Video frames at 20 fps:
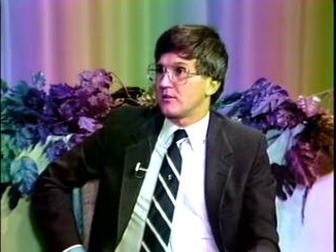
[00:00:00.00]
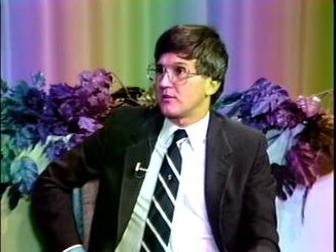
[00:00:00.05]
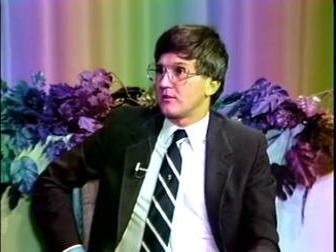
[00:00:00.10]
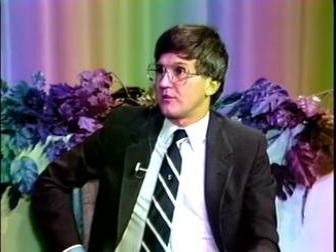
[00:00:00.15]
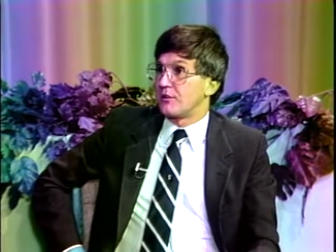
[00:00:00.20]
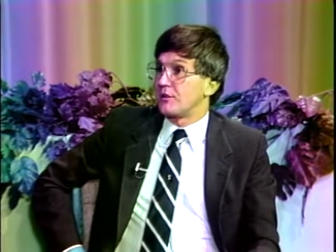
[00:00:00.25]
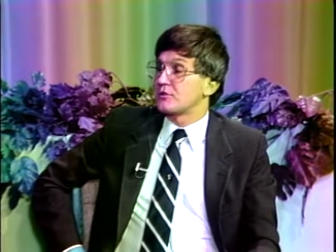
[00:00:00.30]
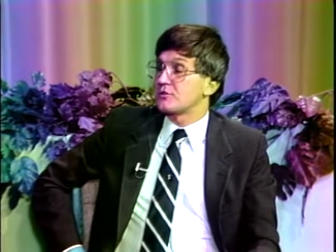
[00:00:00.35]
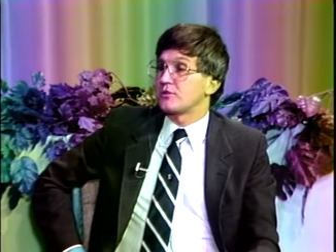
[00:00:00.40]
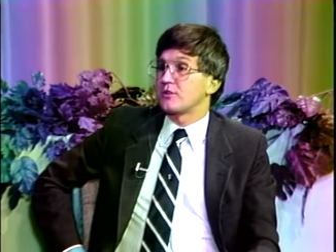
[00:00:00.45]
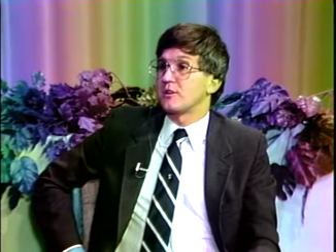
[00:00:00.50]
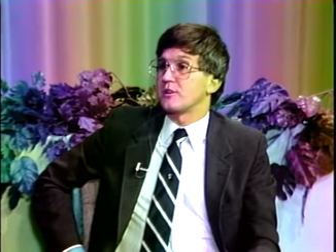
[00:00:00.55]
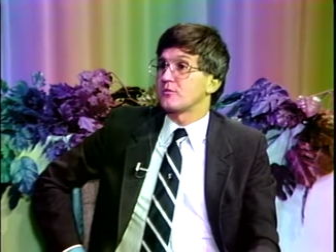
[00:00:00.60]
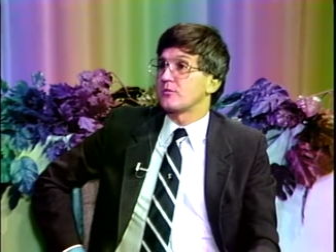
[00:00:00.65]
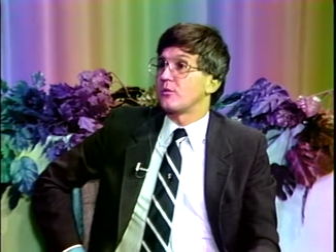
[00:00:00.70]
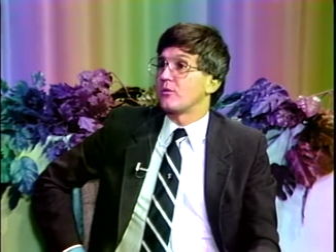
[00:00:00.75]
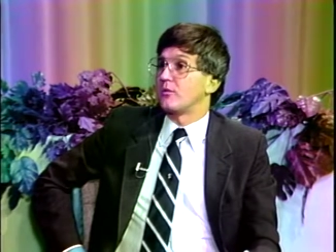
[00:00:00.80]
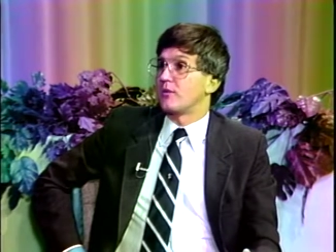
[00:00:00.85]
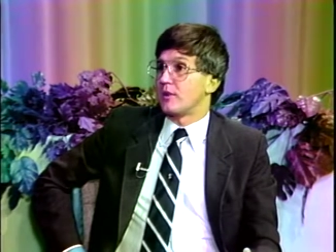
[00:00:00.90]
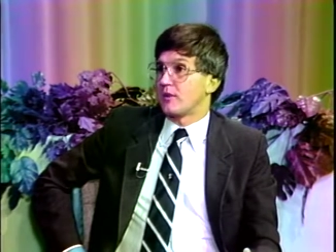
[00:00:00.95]
these things
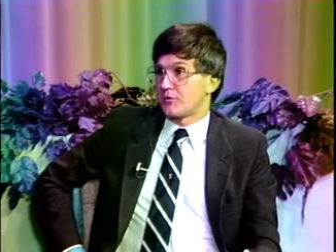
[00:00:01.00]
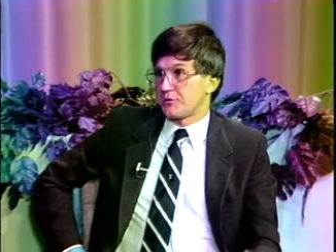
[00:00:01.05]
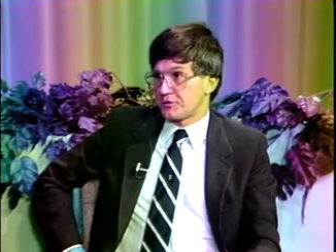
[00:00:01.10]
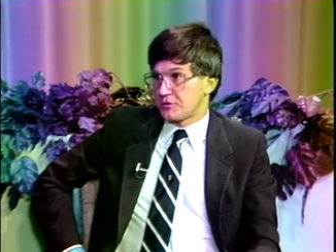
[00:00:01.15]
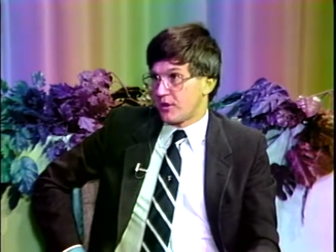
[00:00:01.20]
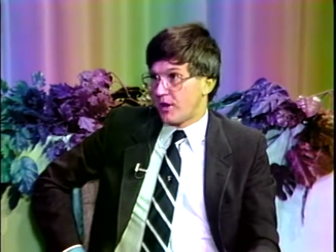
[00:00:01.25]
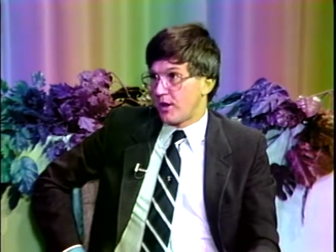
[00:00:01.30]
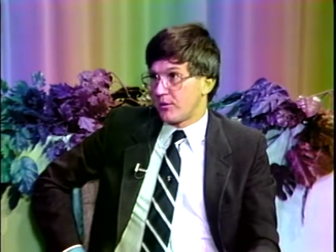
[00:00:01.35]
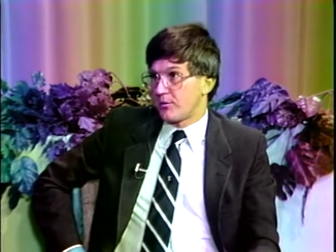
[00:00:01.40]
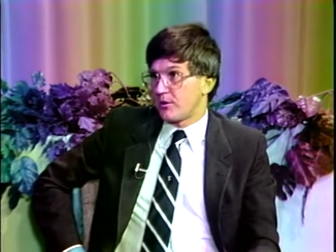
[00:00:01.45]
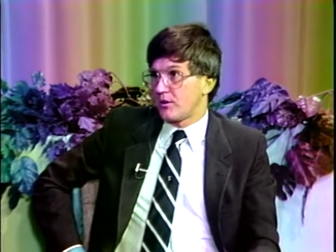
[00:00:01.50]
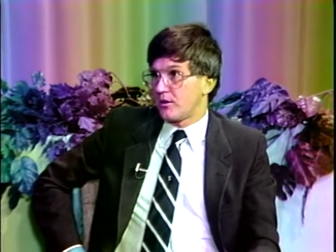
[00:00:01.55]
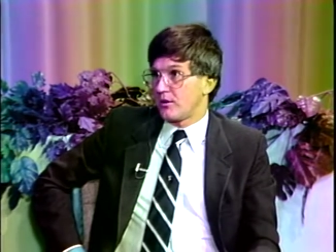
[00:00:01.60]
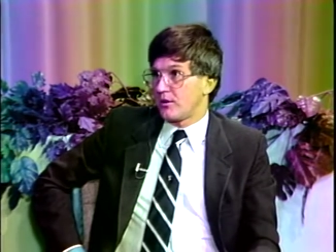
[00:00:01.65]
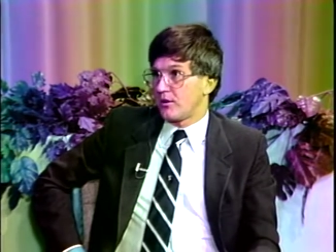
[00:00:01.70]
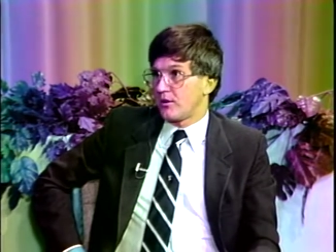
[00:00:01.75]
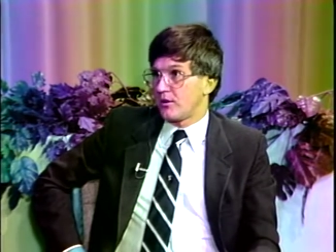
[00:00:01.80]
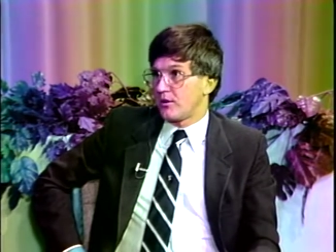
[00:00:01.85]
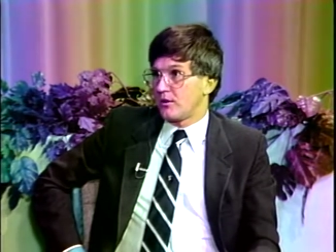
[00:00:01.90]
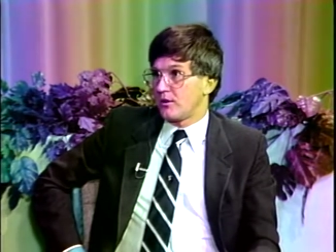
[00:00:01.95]
will never stop
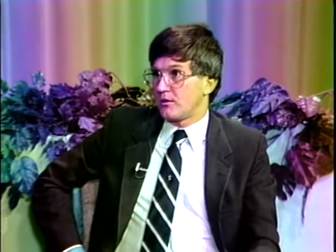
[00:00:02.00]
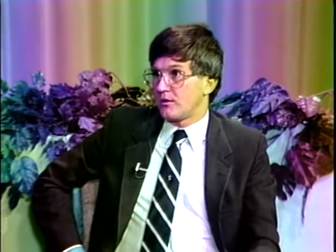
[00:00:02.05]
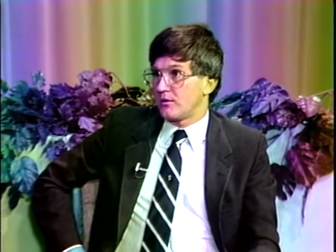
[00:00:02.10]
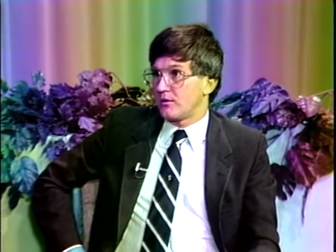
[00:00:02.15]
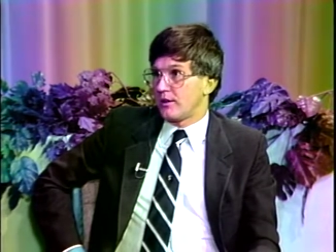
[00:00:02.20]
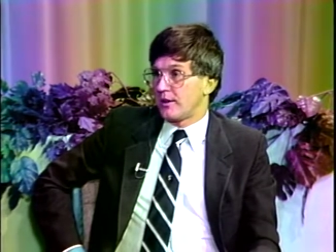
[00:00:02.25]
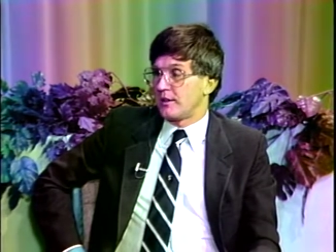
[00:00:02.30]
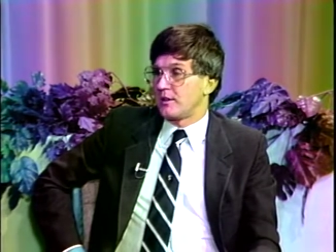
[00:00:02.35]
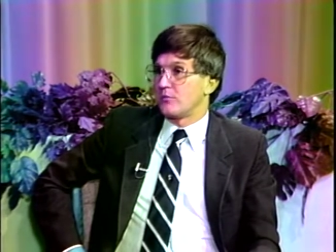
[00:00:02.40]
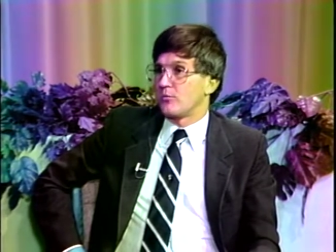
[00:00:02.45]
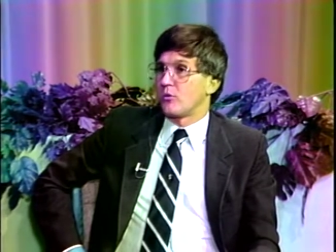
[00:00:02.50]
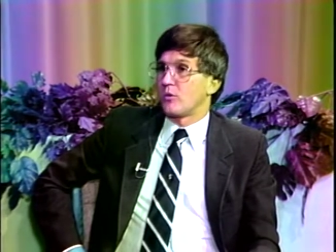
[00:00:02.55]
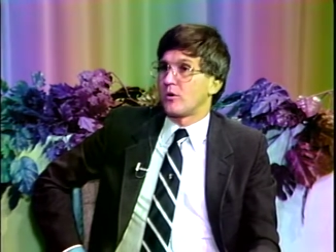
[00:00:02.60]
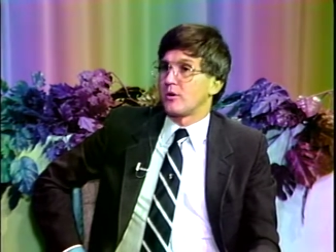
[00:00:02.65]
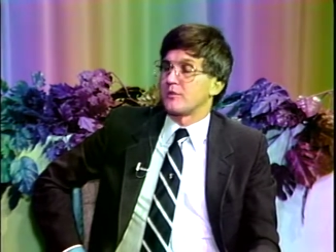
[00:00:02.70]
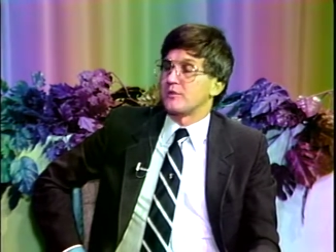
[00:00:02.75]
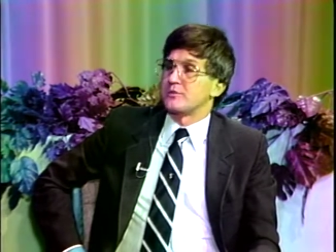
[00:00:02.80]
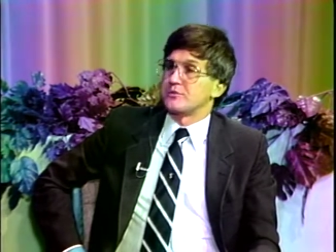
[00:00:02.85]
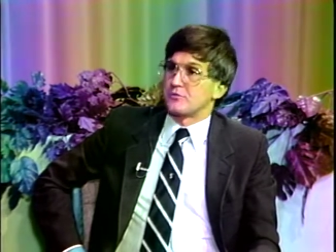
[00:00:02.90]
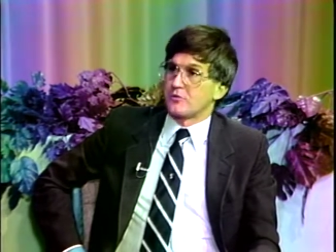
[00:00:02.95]
any more
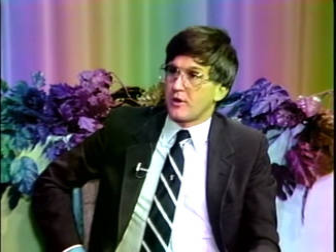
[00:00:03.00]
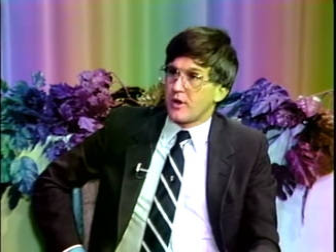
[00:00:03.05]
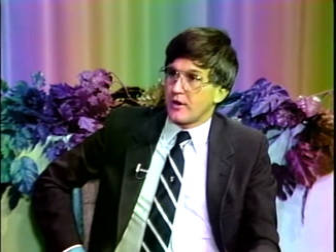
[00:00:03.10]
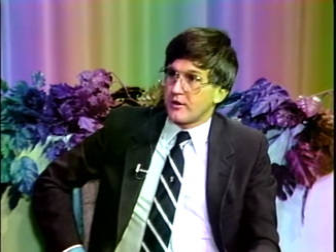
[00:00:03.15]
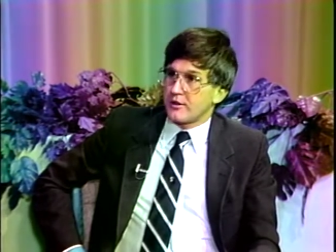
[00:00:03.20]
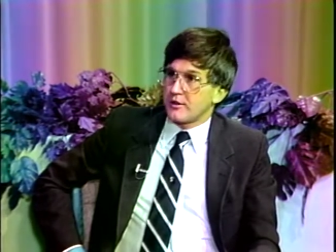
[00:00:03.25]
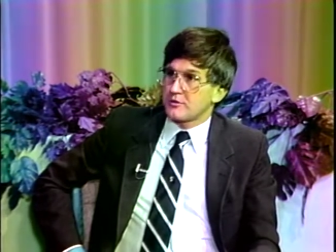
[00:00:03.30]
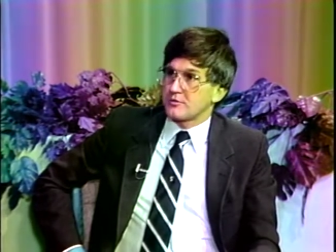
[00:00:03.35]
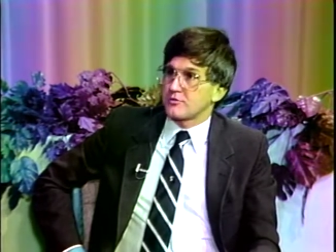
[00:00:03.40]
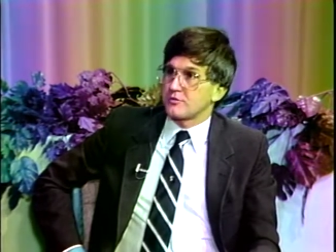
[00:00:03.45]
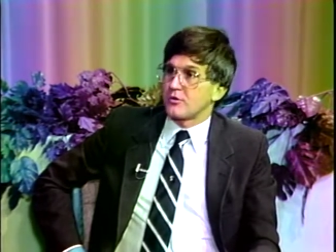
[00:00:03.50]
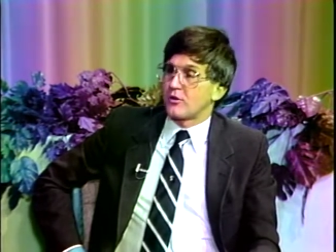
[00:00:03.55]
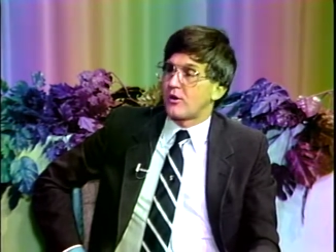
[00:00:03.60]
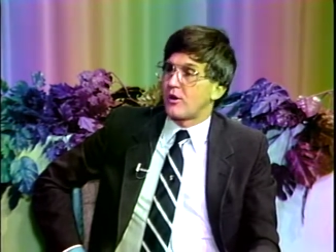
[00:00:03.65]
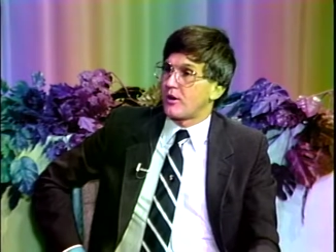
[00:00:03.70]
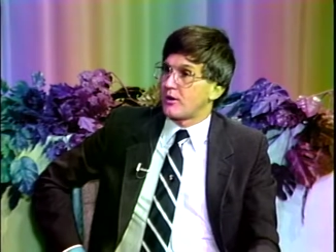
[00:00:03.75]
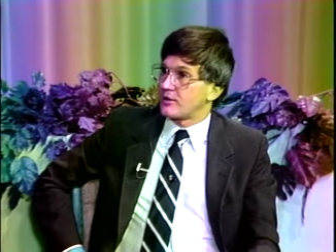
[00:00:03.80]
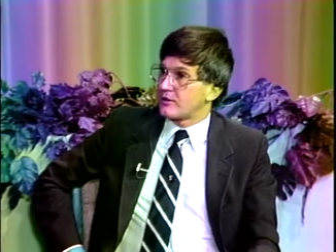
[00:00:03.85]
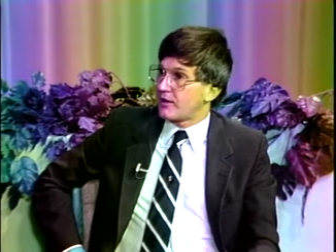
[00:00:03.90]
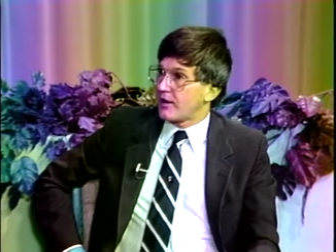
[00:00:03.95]
than drownings or
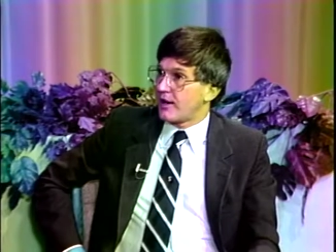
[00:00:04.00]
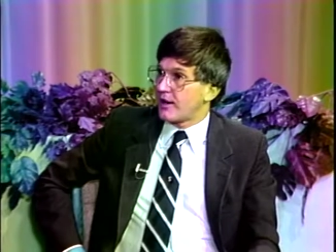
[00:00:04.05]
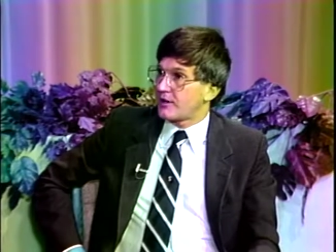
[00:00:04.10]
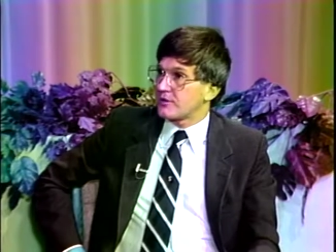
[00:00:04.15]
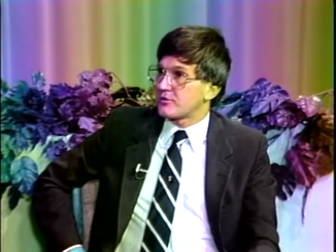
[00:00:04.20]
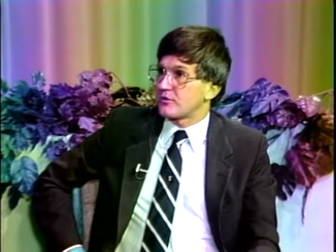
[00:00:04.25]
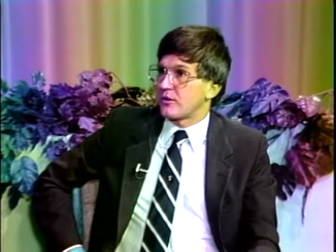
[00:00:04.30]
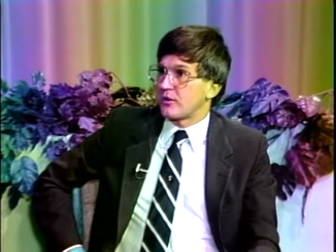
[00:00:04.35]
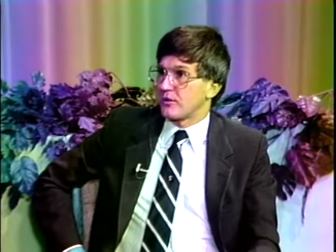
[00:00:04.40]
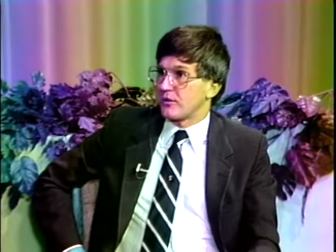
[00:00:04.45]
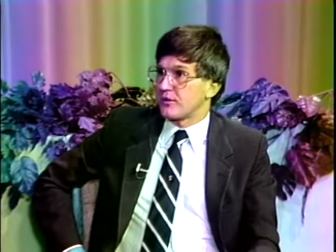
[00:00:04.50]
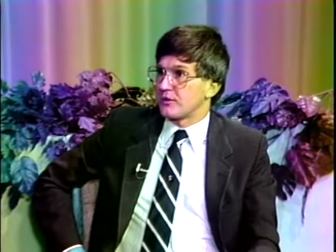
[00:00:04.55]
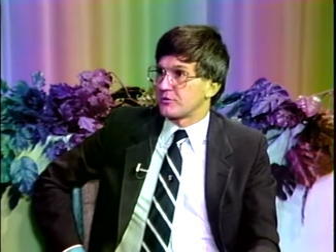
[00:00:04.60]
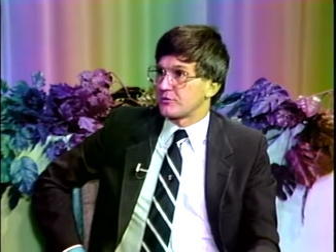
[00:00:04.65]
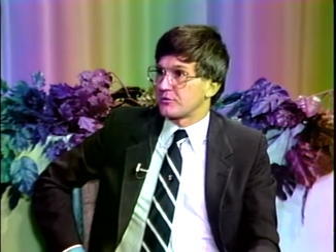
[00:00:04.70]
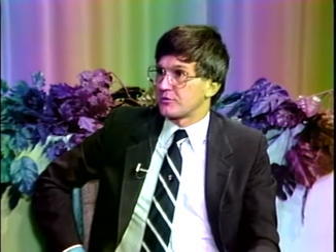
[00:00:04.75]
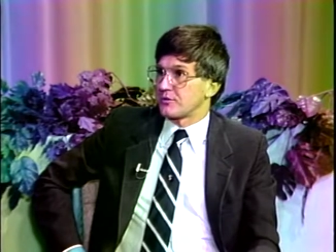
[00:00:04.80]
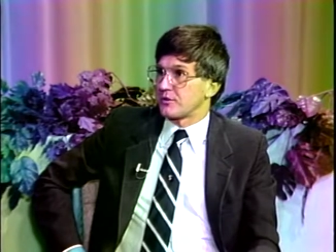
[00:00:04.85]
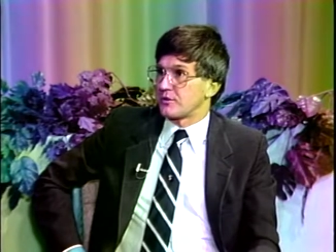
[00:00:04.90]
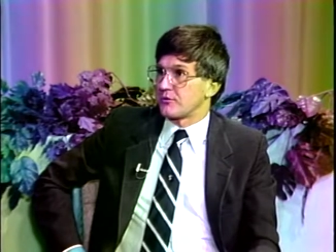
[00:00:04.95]
heart attacks or other things
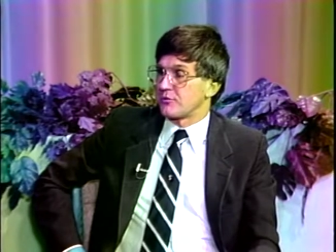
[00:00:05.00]
will,